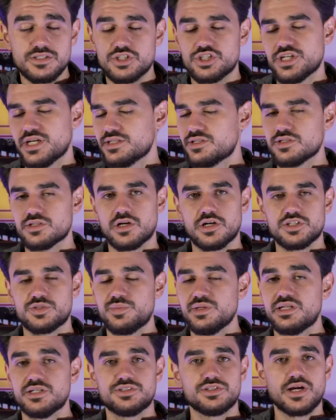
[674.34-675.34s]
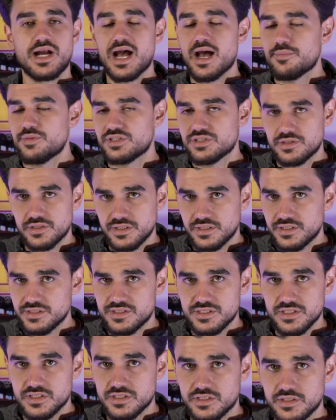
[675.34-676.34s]
chances are it's because your habits are
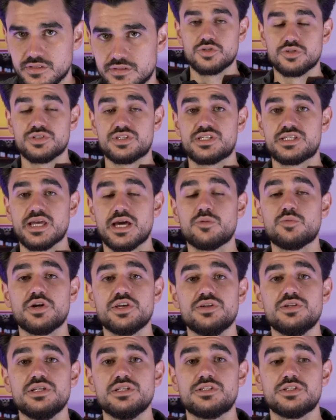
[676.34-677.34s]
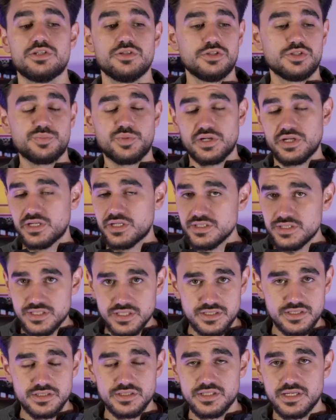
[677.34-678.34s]
inconsistent. So instead, what you need to do is put a
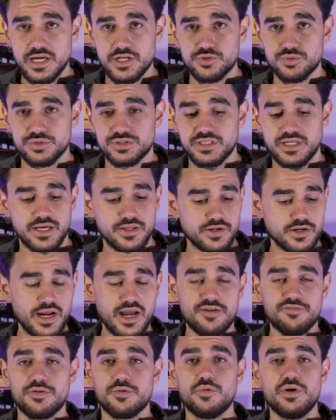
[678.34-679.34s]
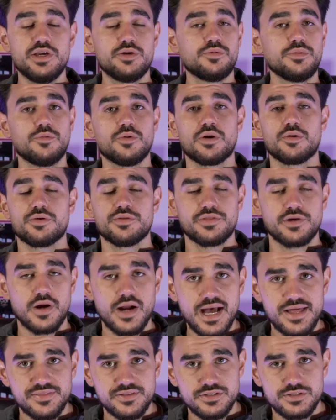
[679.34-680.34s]
consistent schedule together. Every week, we work with our
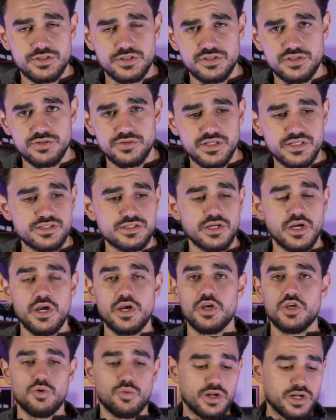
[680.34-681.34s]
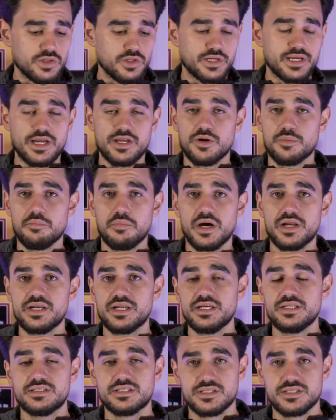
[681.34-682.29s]
athletes to do this. You wanna look at your Monday to